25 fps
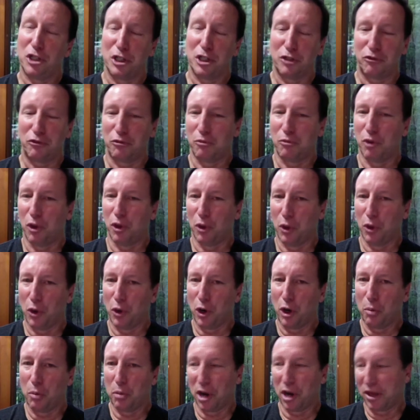from the Lord,
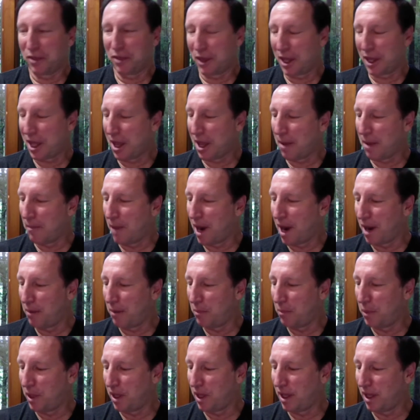but I think it might
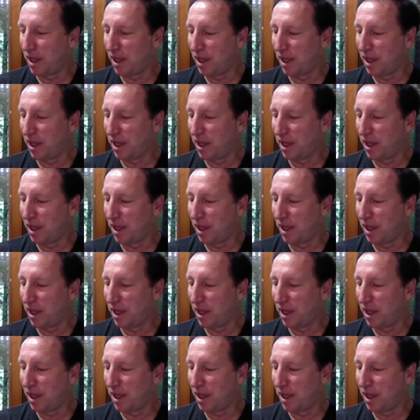be,